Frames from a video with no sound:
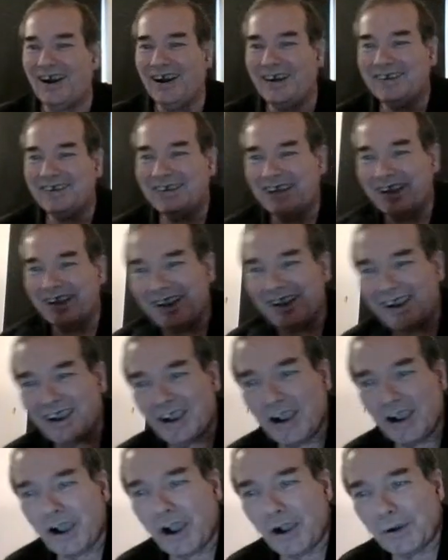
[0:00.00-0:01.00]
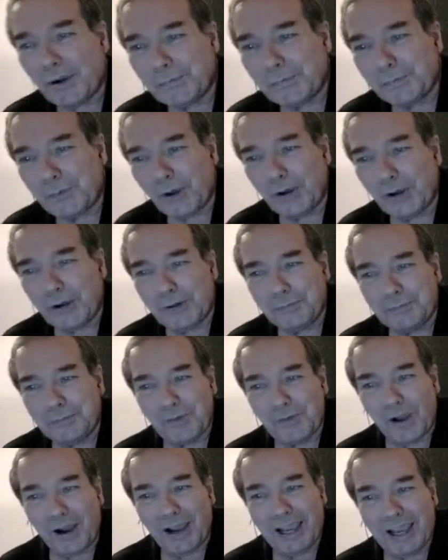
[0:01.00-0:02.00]
Yeah.
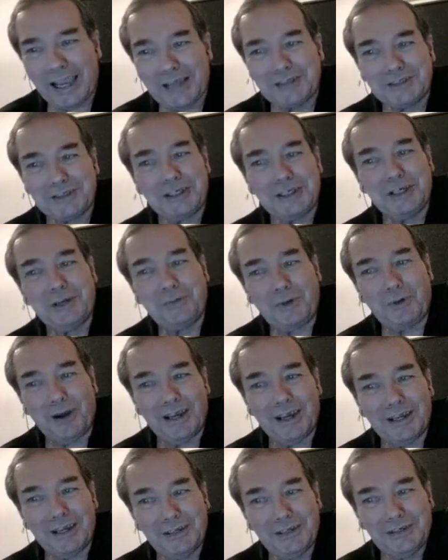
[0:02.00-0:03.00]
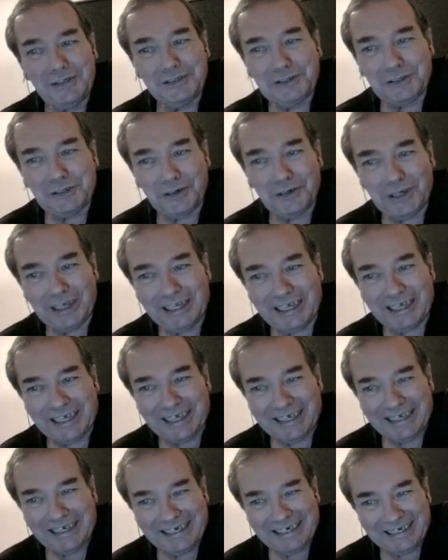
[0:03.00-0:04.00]
I actually quite enjoyed
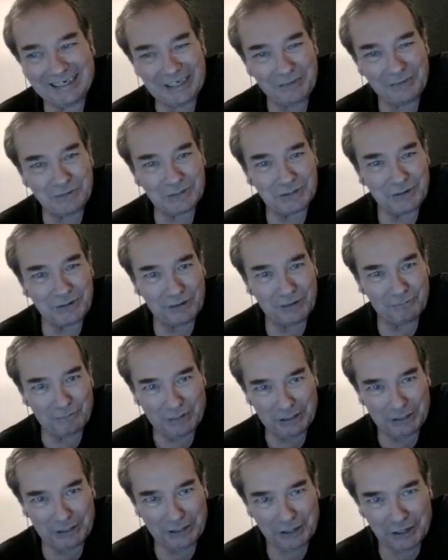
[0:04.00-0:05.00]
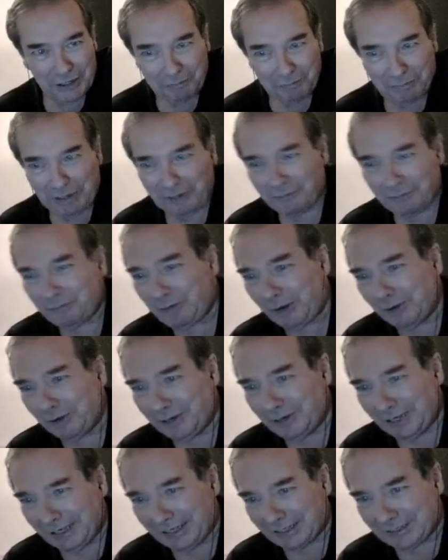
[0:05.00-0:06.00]
it. Was quite funny. Mick
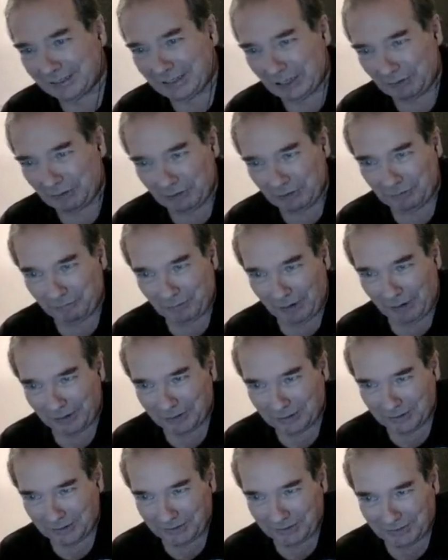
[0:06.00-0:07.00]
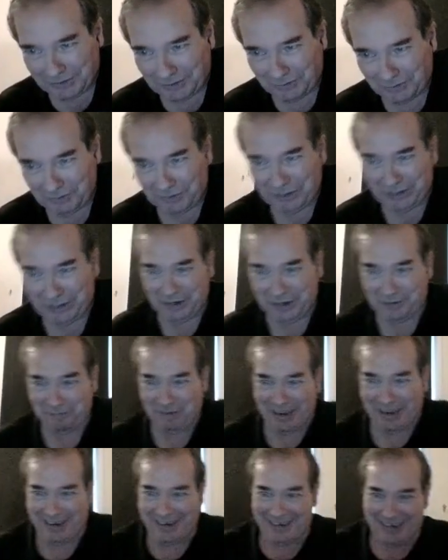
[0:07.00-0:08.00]
Foley and Terry Funk talking
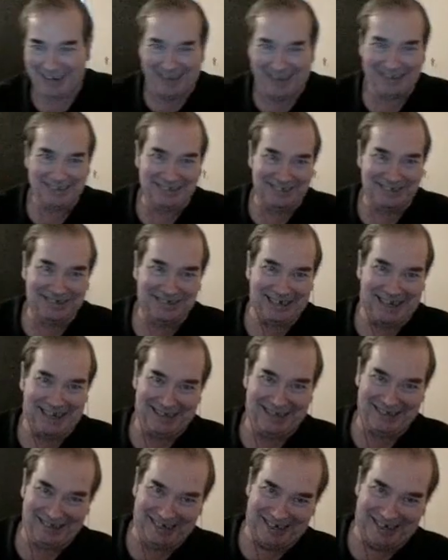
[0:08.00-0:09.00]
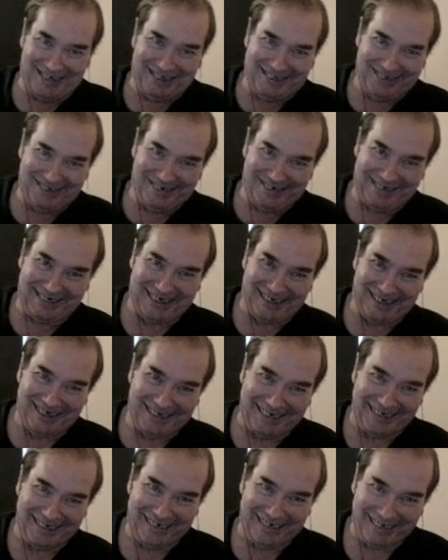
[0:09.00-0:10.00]
about Cactus Jack and Chainsaw
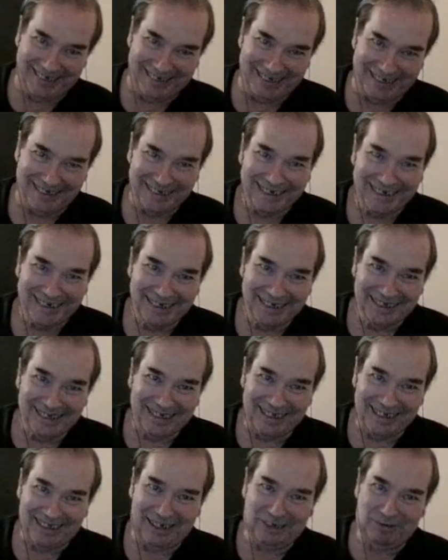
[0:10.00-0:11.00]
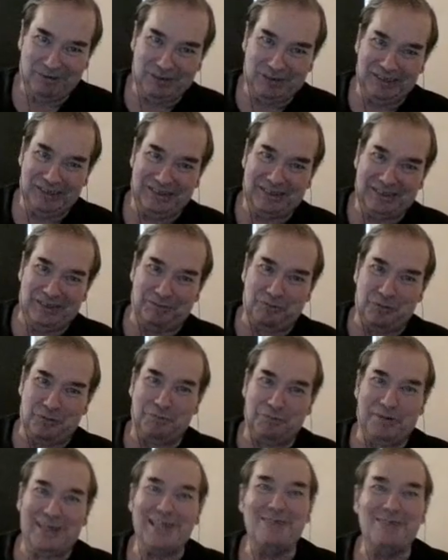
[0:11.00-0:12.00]
Charlie. Like they were different
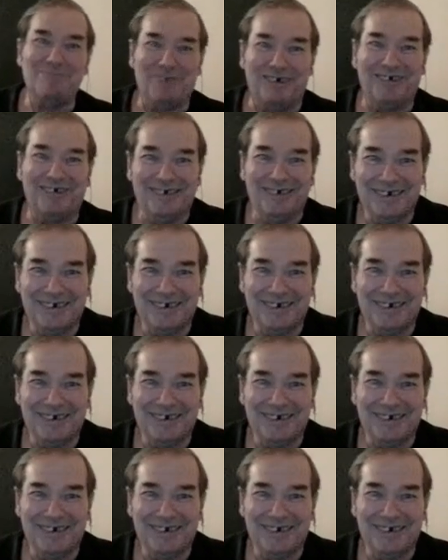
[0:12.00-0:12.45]
people.